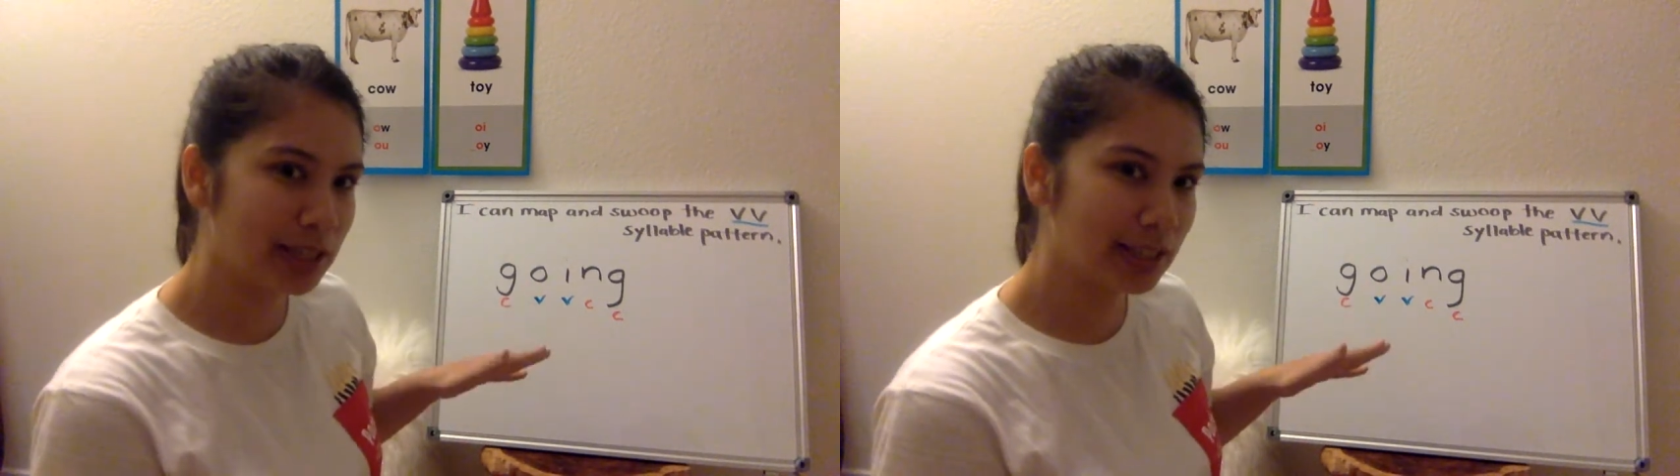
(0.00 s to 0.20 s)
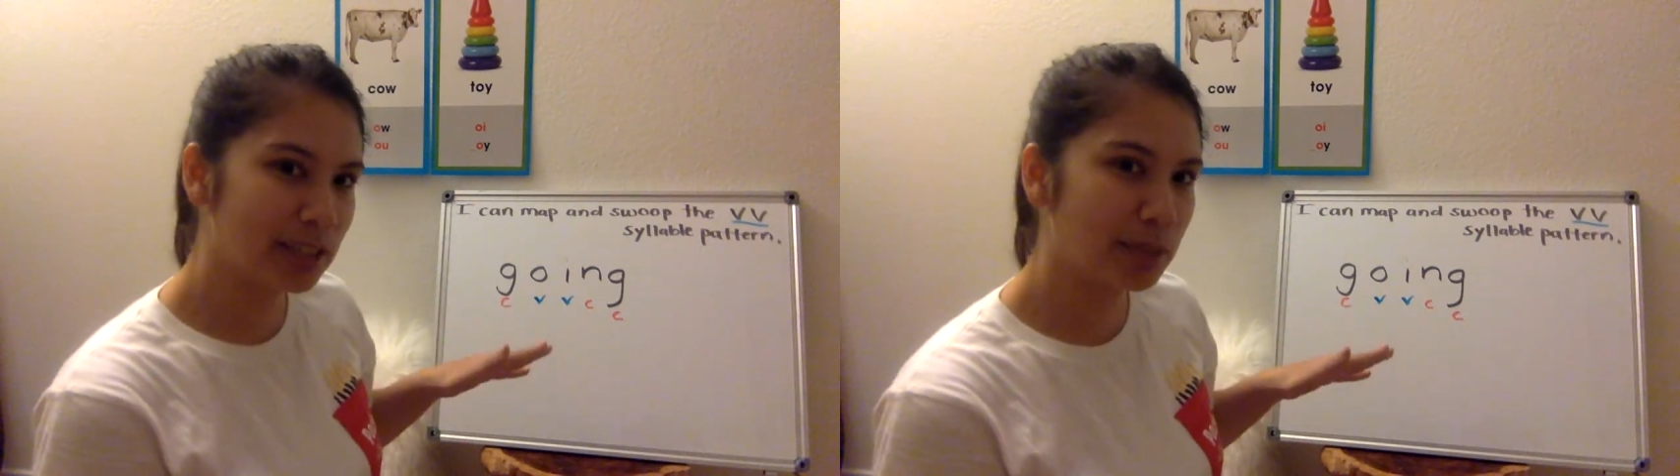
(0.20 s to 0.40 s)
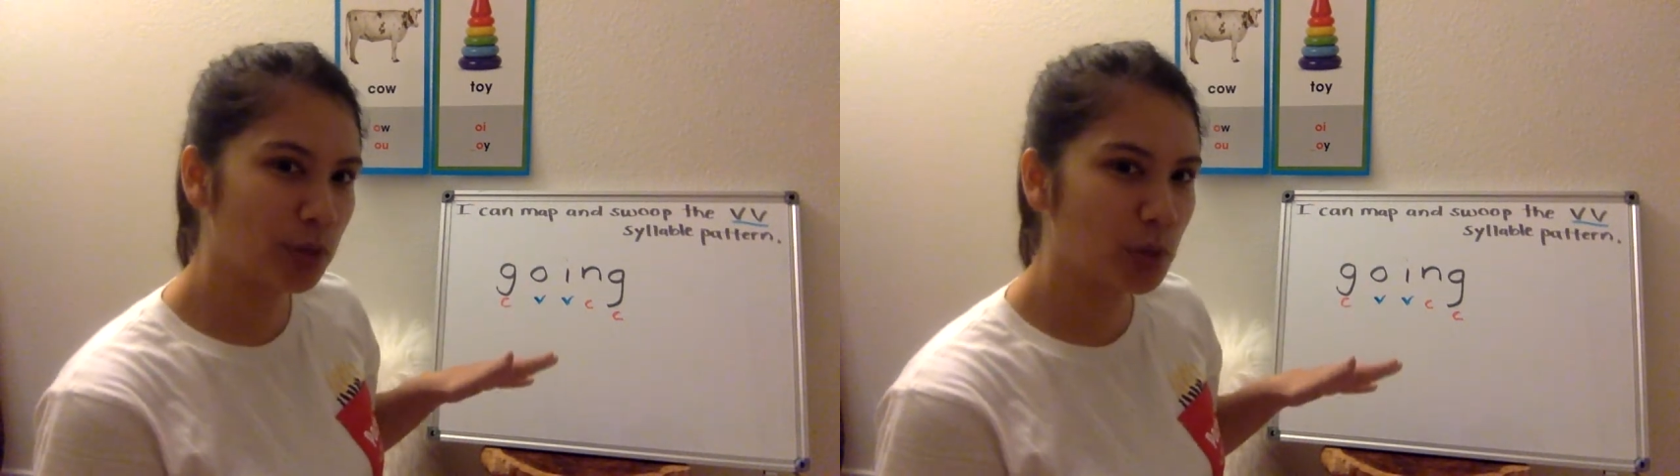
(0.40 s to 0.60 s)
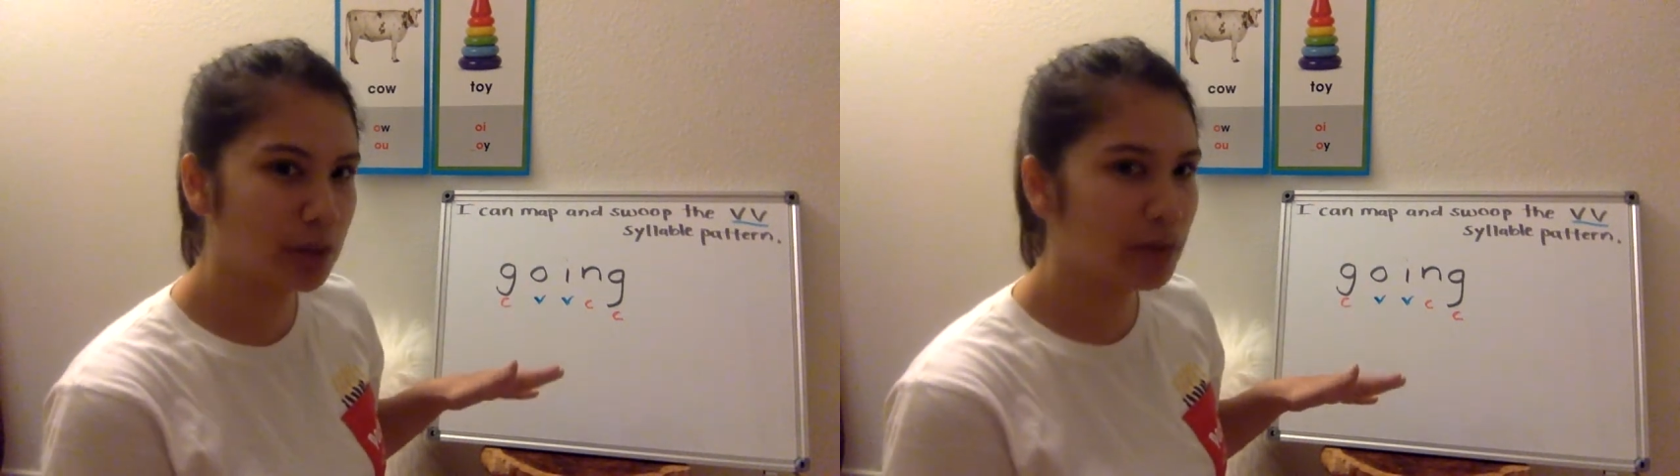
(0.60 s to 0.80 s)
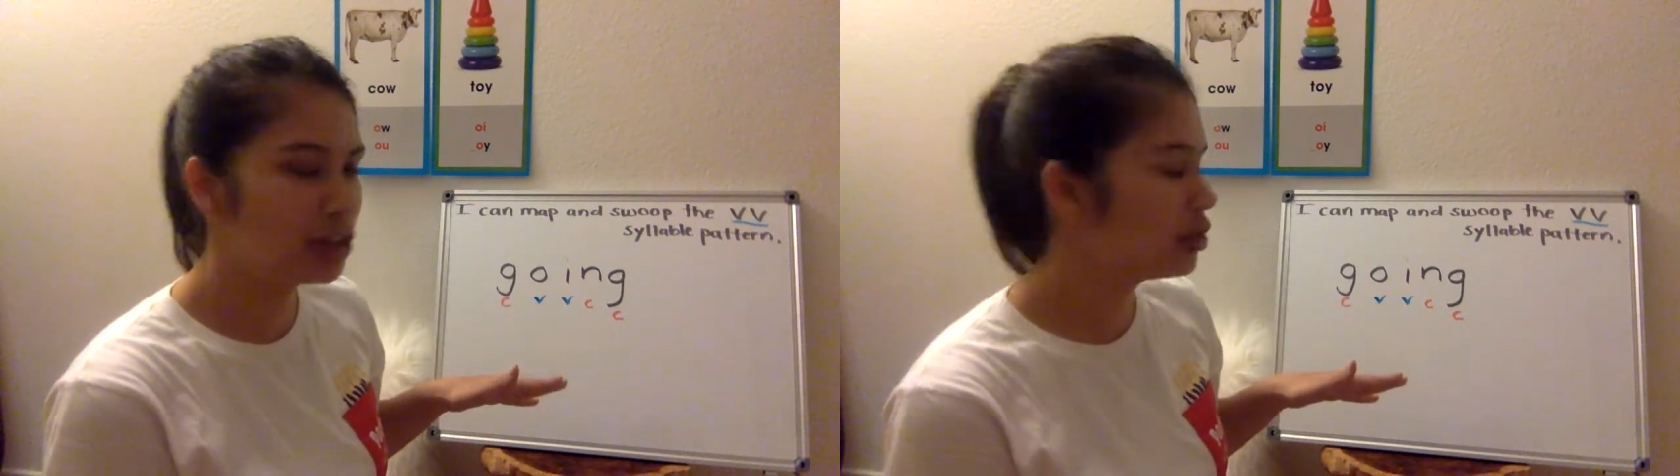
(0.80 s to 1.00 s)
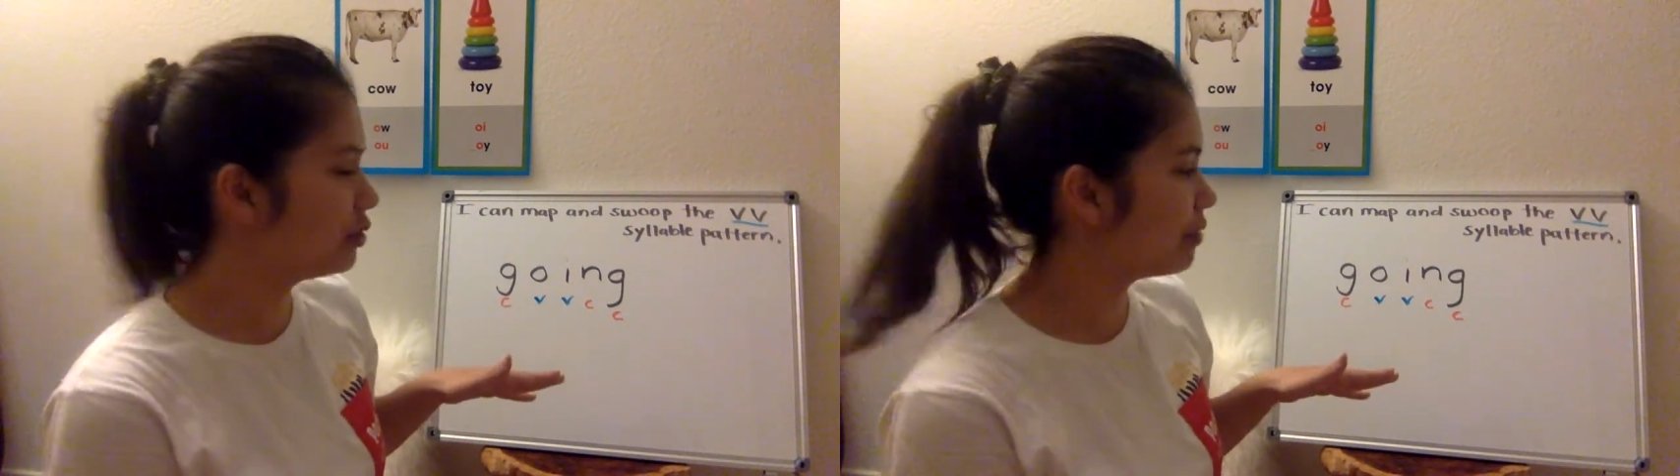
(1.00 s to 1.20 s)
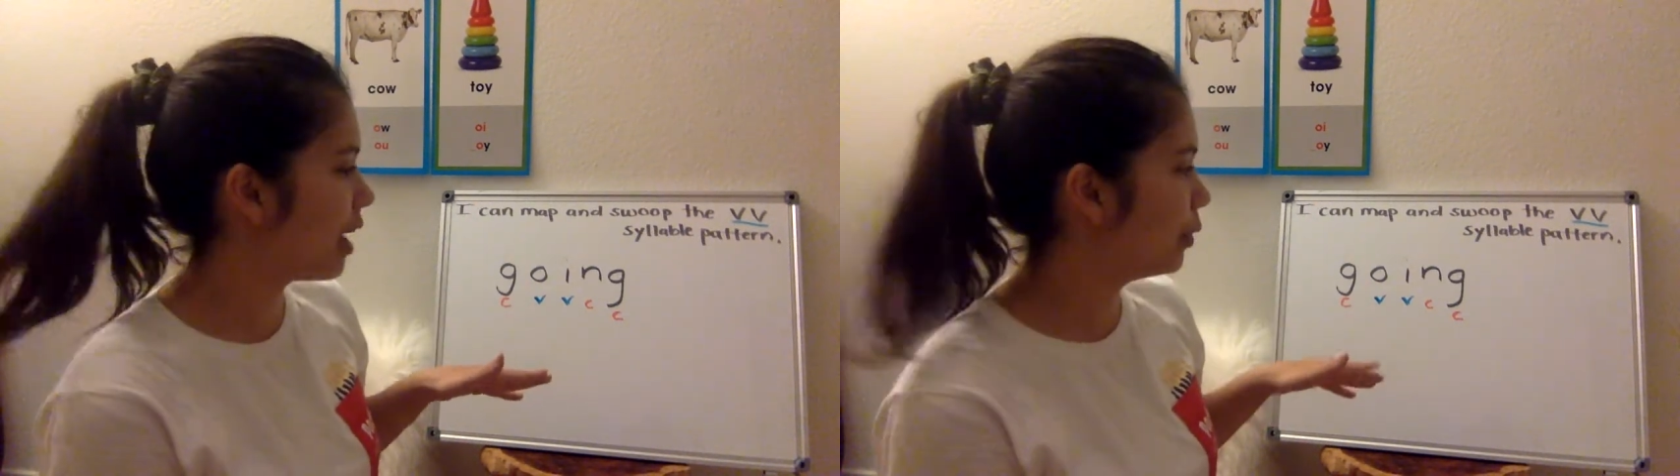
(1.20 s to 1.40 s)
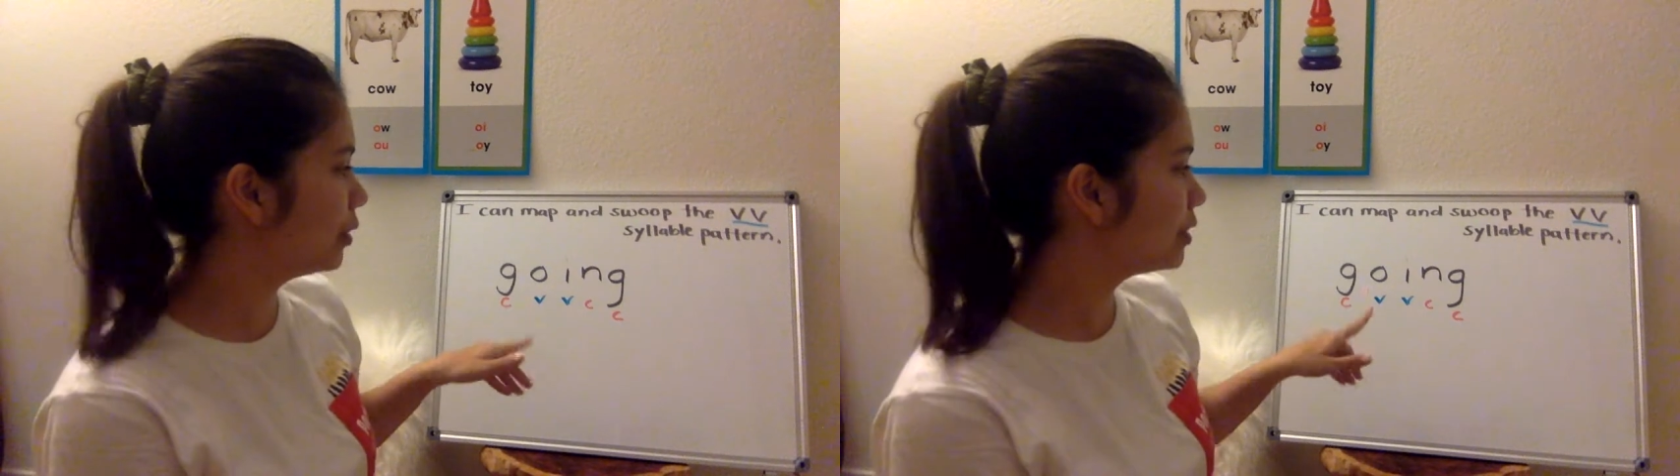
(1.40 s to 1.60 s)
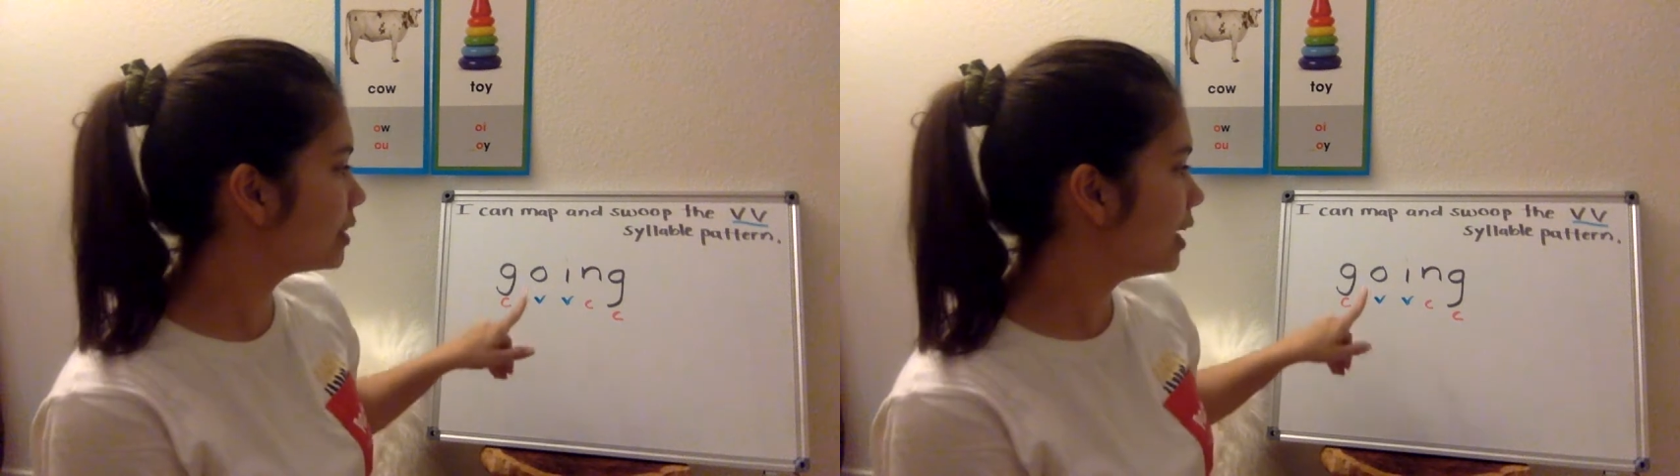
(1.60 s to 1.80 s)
this between my two vowels